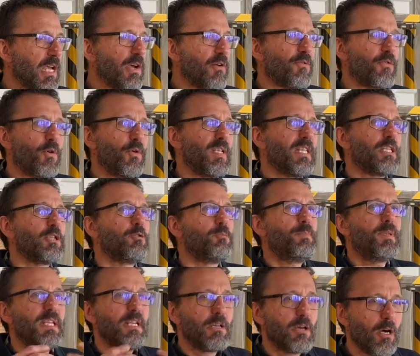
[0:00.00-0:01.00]
for it to
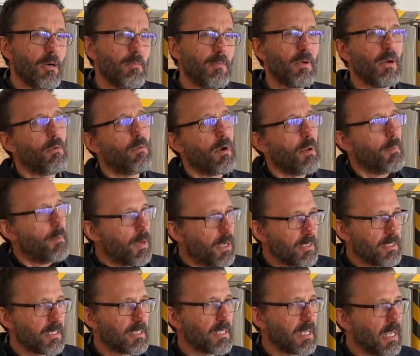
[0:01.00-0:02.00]
become
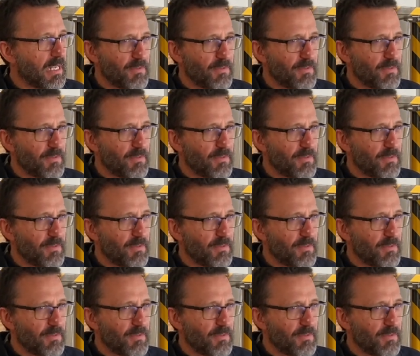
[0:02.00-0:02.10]
robust and